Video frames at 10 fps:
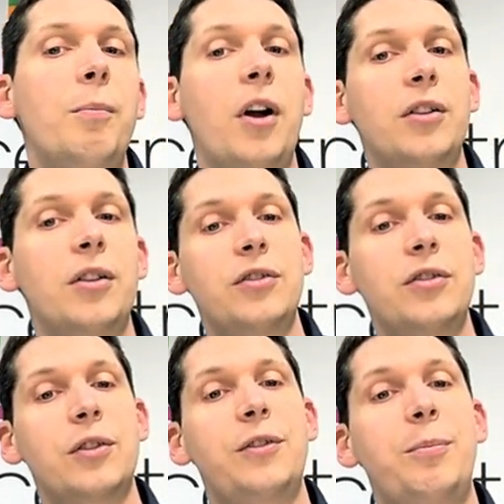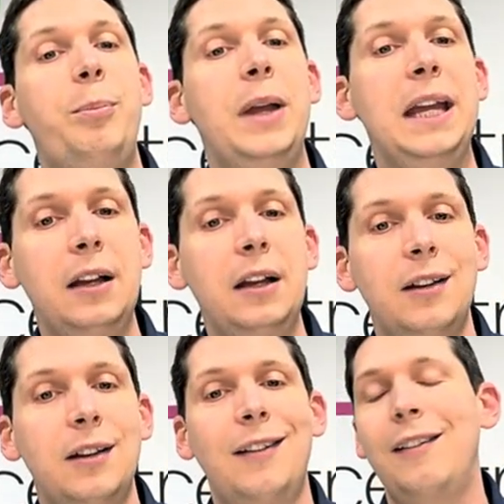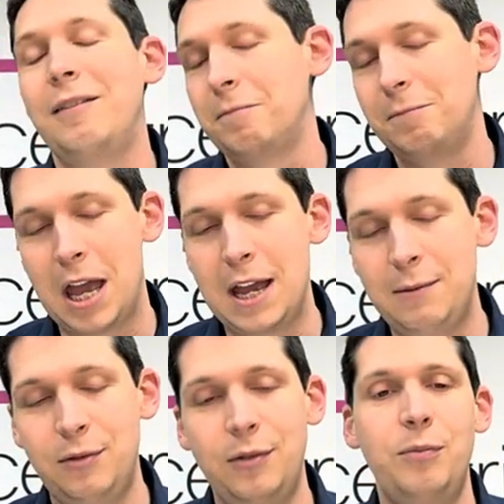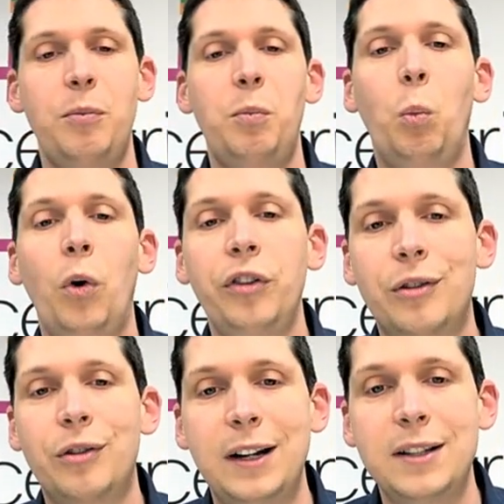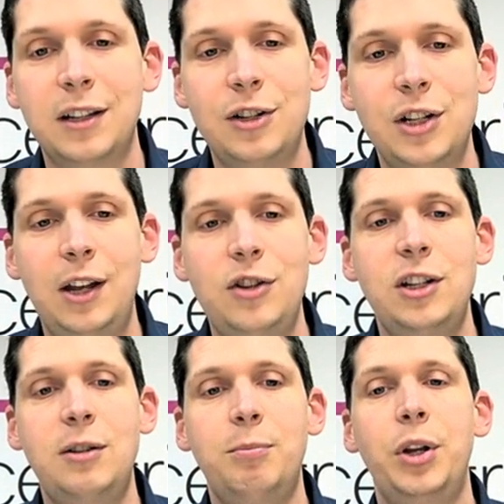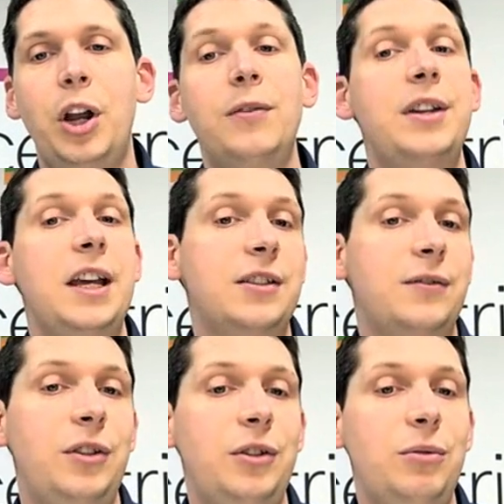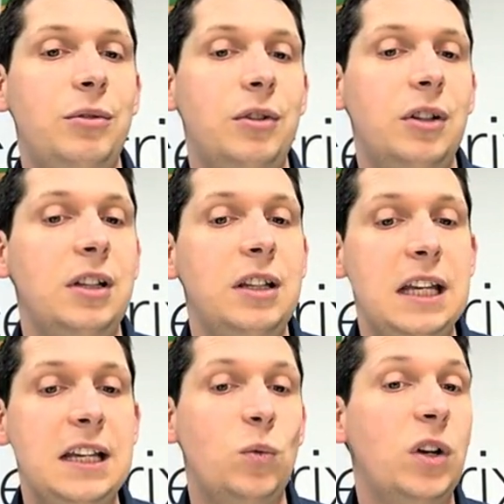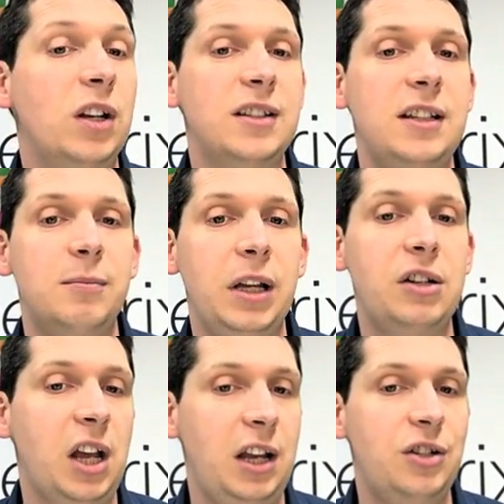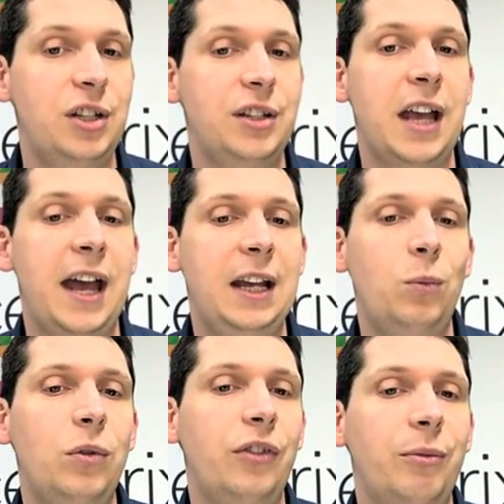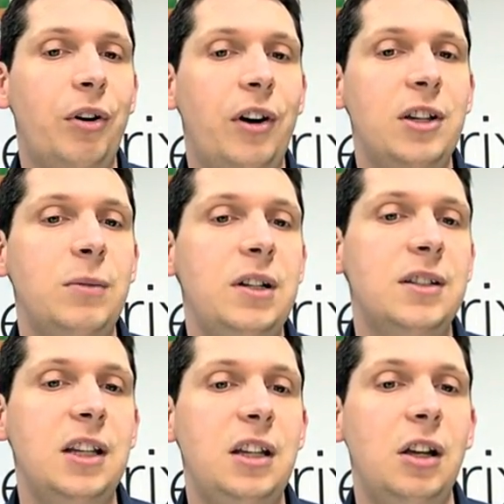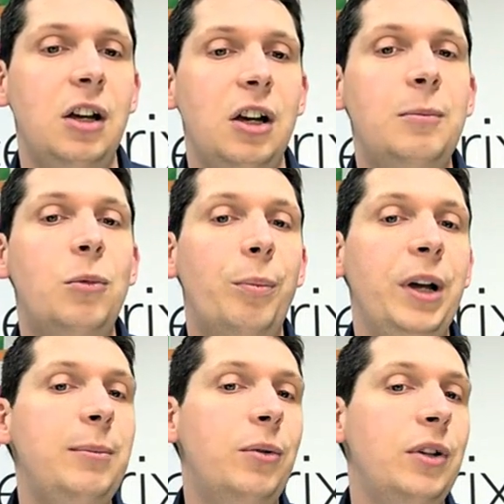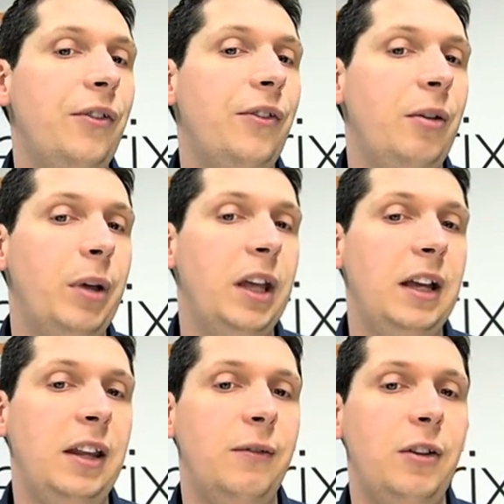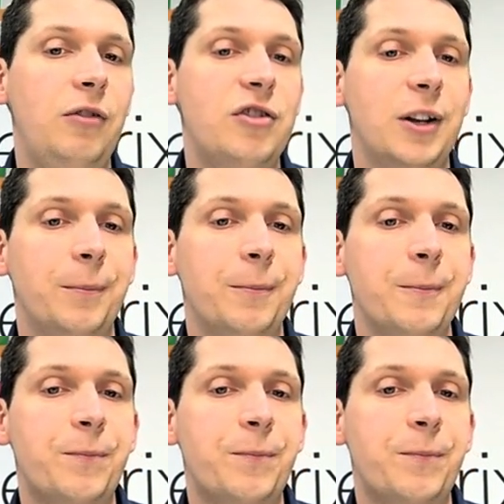Microsoft Bing, again, wasn't a great search engine, but over the next few years, we're going to see some big changes, and it wouldn't surprise me to see more people using Bing in the future.